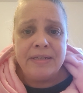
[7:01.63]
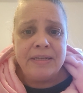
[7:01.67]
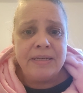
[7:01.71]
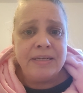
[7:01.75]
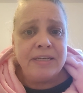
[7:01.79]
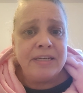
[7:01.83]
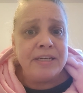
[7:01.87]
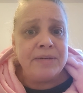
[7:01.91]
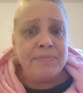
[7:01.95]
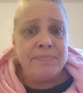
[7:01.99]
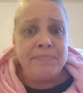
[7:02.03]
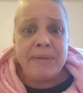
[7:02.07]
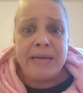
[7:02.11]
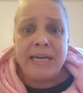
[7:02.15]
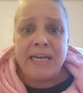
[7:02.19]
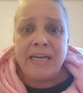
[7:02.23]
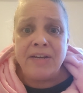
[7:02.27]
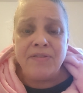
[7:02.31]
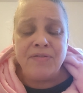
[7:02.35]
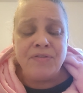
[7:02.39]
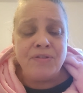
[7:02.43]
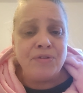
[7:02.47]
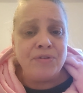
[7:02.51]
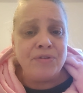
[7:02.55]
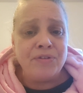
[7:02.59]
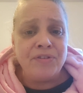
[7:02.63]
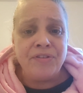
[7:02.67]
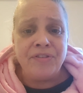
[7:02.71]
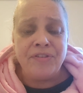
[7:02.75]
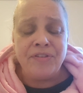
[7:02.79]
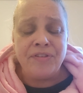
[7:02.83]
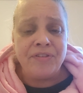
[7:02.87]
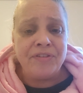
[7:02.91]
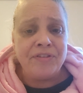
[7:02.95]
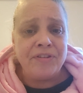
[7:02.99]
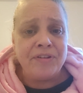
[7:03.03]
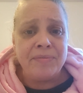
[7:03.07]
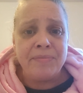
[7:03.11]
could make it through this
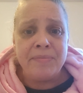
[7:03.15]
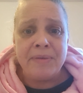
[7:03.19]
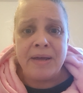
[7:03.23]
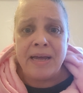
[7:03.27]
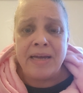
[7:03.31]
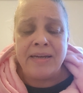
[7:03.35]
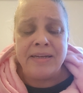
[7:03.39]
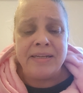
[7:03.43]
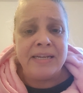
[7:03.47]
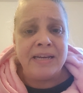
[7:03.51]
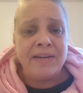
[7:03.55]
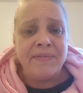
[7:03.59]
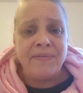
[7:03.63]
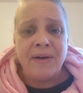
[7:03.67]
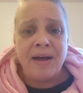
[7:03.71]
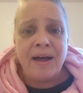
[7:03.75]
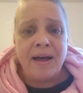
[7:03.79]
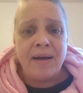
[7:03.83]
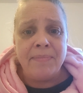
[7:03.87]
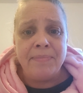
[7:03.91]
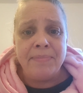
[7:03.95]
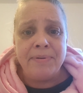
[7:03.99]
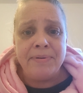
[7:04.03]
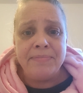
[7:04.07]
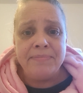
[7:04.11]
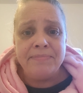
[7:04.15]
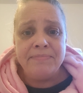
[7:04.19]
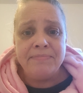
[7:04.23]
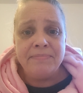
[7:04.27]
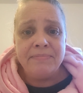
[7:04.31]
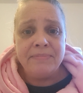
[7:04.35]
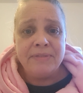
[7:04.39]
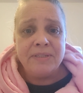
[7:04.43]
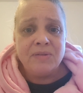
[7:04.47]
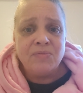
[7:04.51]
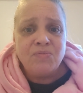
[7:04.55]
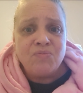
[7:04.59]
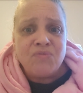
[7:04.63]
system and give up.
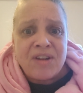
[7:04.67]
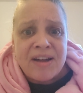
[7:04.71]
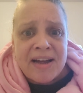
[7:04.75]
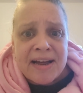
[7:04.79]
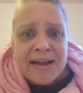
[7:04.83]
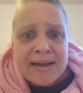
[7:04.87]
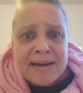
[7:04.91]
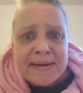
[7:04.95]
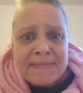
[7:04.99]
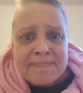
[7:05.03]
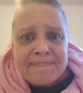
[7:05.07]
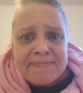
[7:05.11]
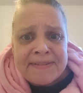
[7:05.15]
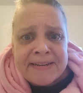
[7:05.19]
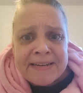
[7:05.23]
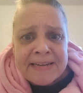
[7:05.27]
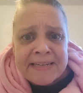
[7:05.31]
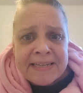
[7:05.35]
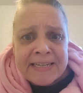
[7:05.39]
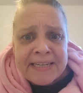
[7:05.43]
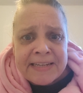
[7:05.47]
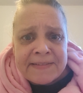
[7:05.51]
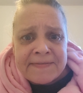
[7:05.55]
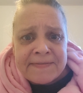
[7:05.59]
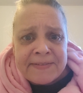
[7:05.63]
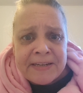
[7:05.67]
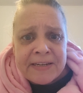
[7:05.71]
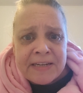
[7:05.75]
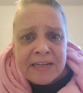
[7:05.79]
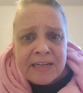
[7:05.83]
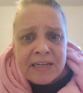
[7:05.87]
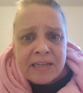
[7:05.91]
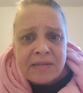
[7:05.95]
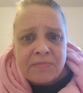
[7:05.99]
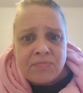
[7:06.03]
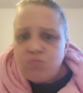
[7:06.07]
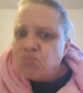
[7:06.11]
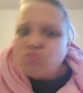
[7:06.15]
Well, I'm not giving
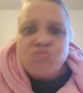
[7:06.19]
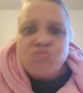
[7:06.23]
up.